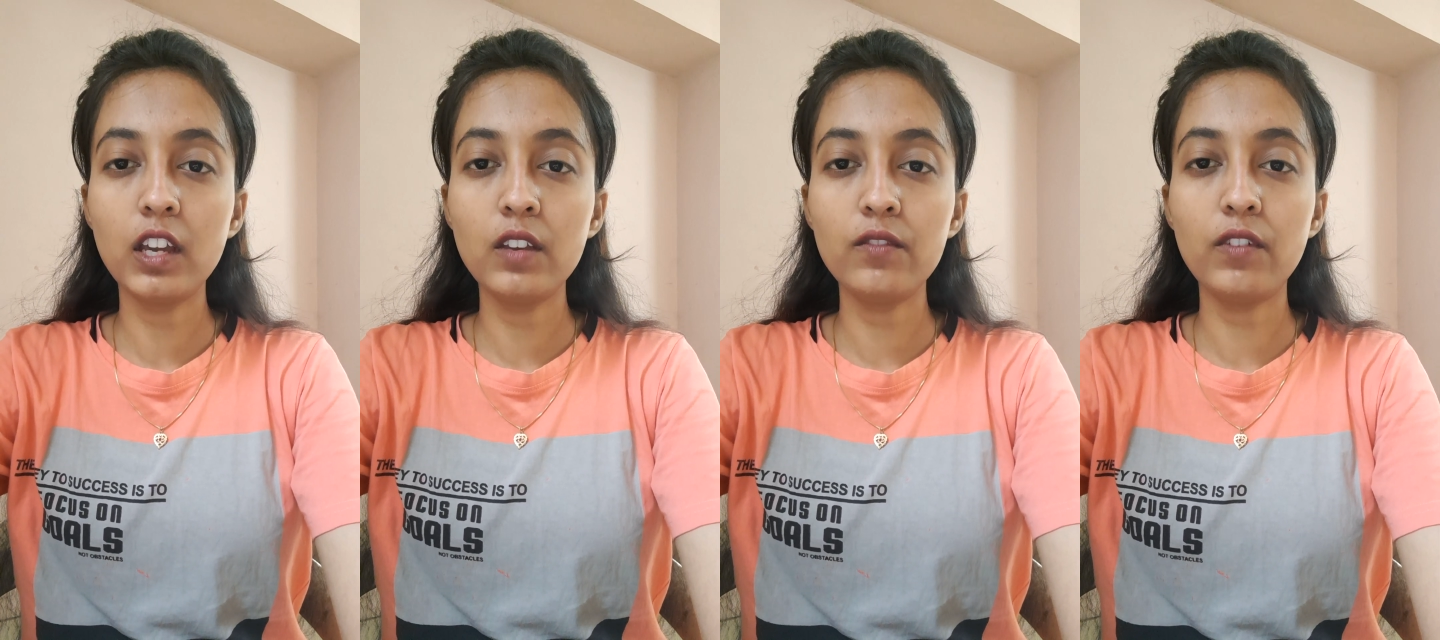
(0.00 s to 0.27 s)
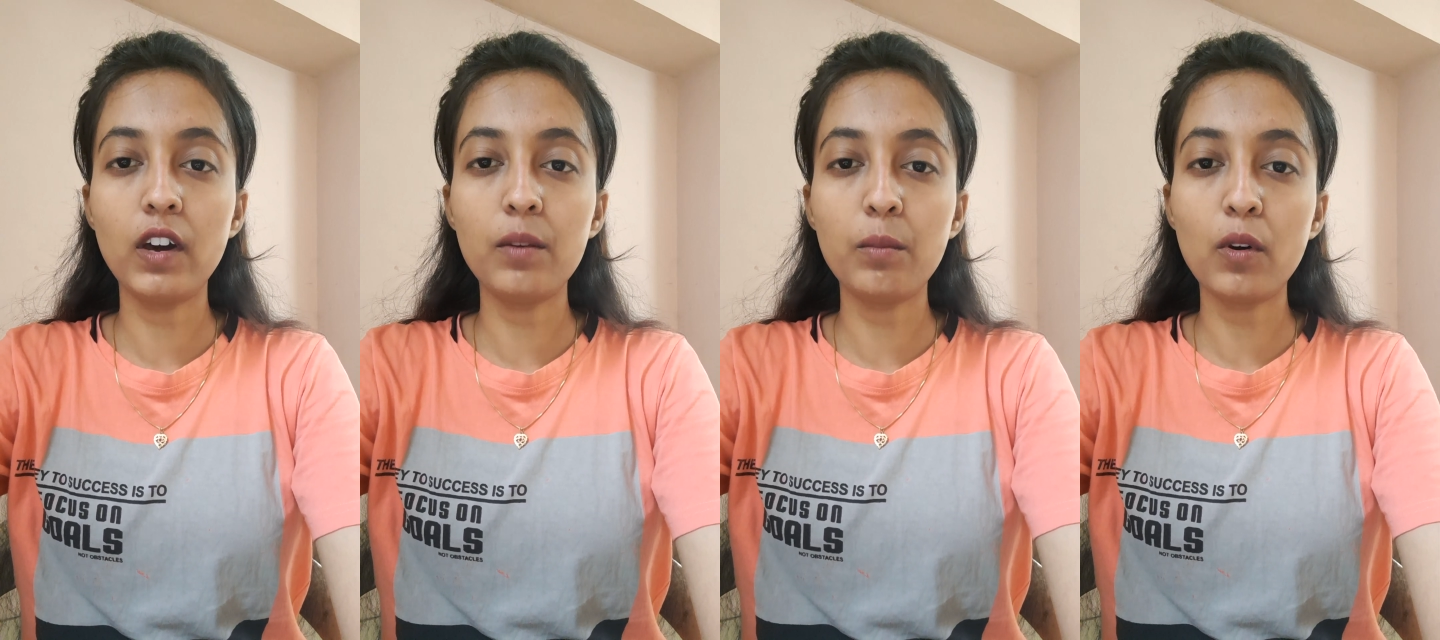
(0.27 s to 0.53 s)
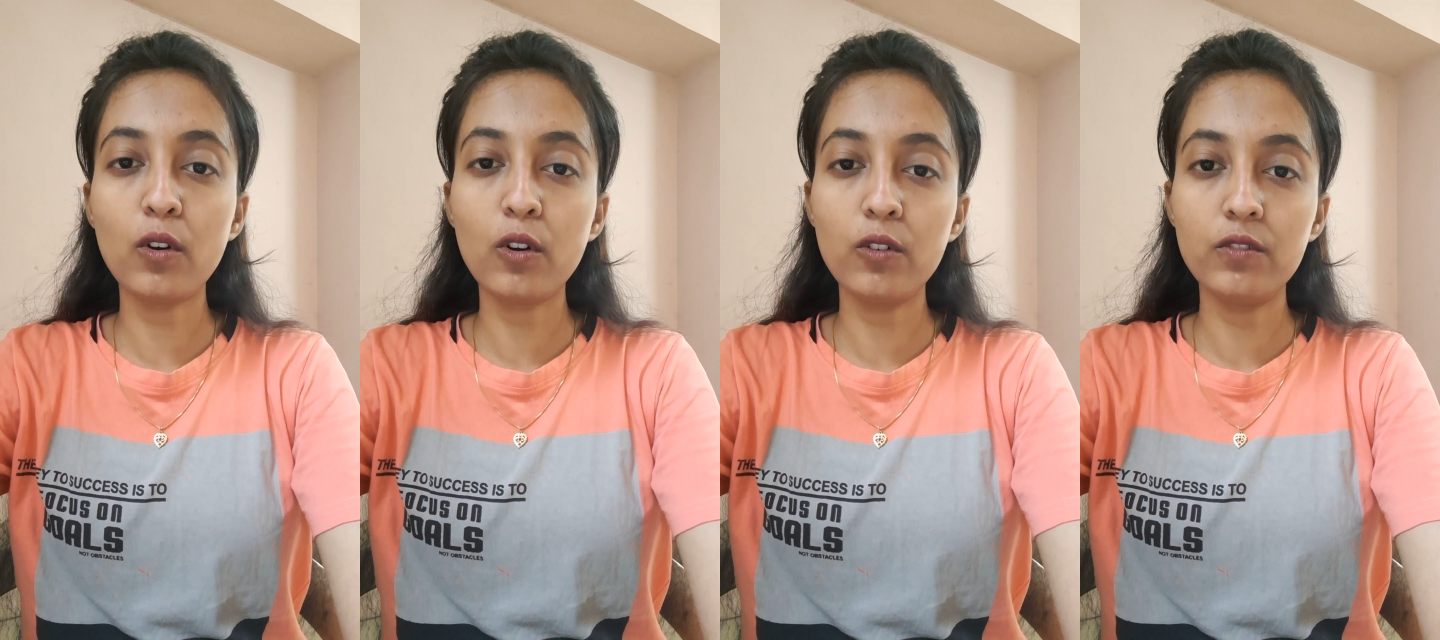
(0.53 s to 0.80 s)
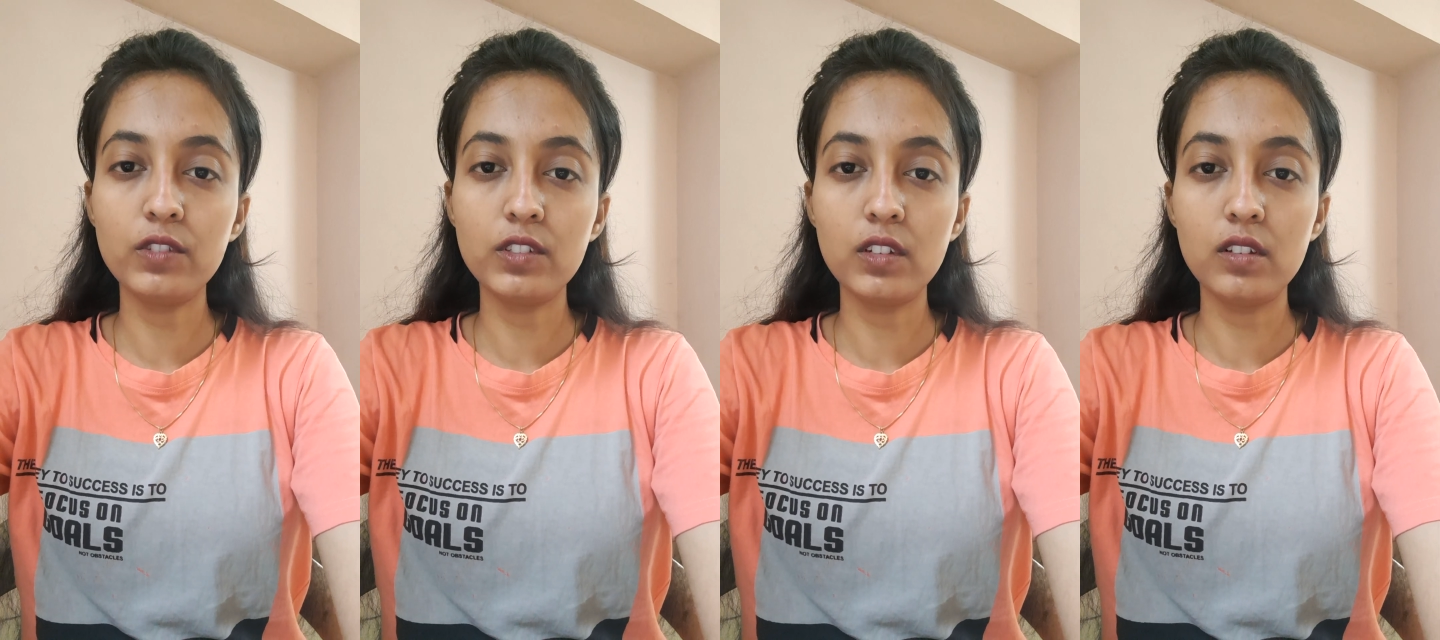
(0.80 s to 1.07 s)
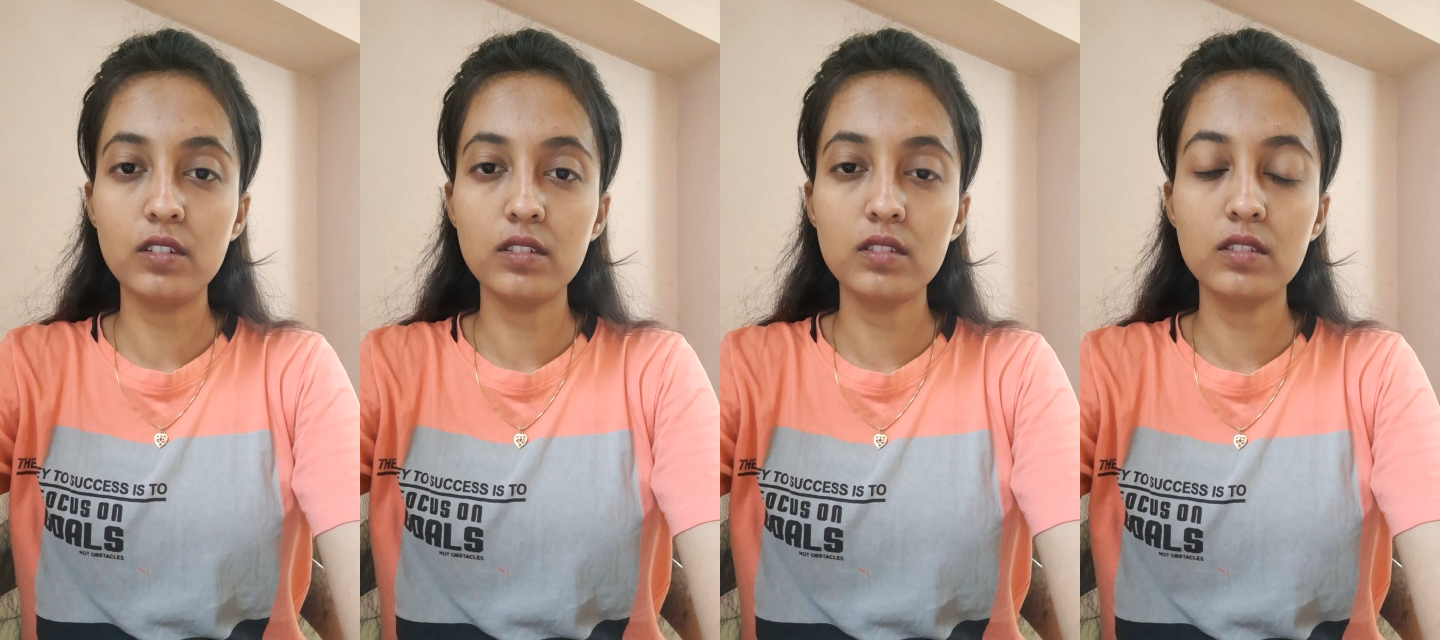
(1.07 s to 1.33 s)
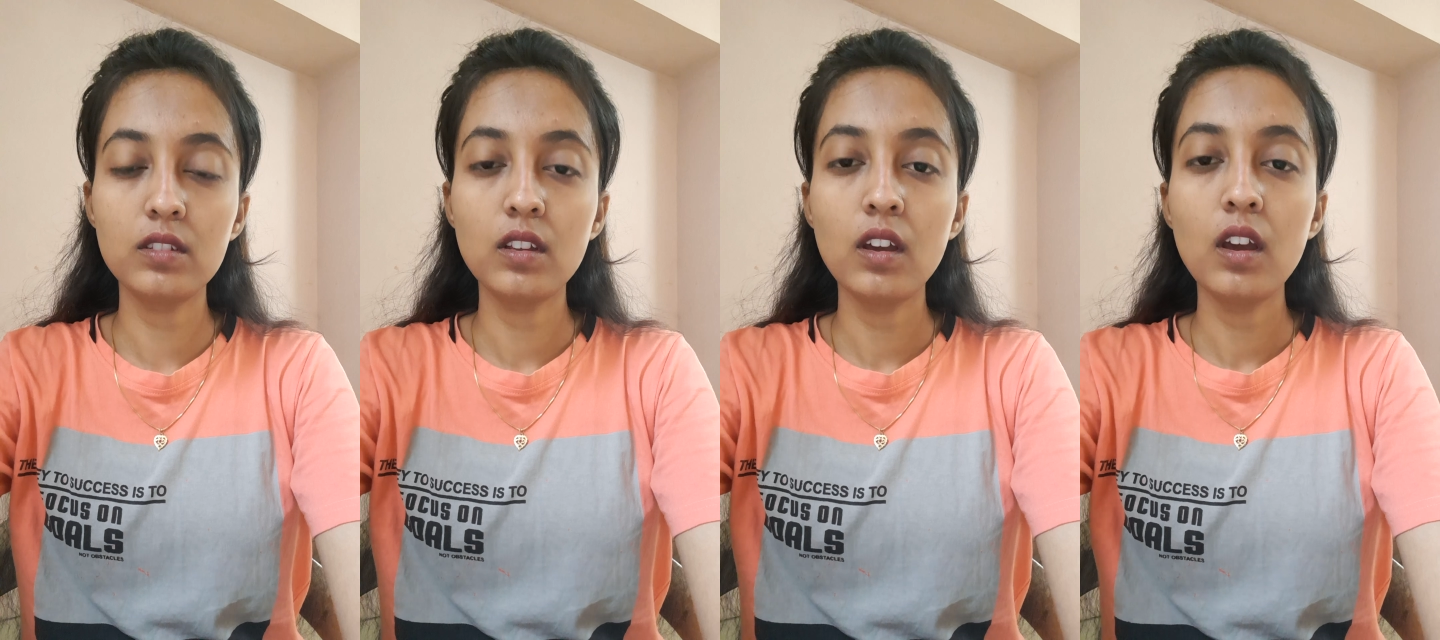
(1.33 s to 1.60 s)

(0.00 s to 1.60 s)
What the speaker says: in pharmacovigilance.